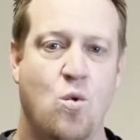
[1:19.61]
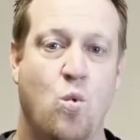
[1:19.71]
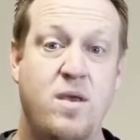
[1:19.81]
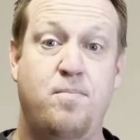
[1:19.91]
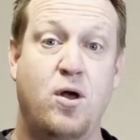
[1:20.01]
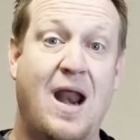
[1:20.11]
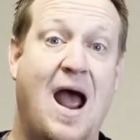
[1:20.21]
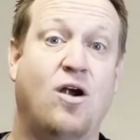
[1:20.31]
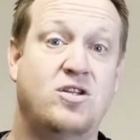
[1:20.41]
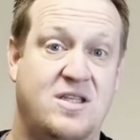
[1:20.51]
we put
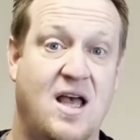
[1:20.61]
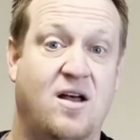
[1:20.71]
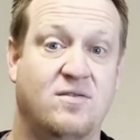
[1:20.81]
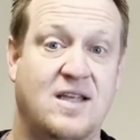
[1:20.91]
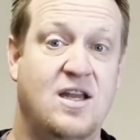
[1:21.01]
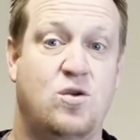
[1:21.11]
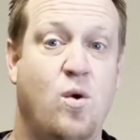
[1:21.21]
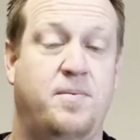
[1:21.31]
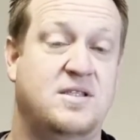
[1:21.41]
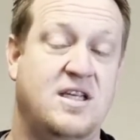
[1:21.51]
ourselves into
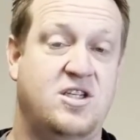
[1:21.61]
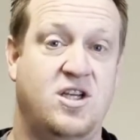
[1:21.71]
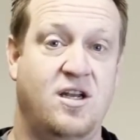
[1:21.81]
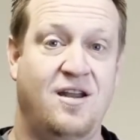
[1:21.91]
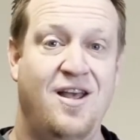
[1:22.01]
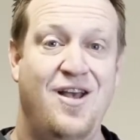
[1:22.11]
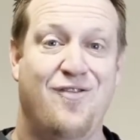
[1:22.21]
a position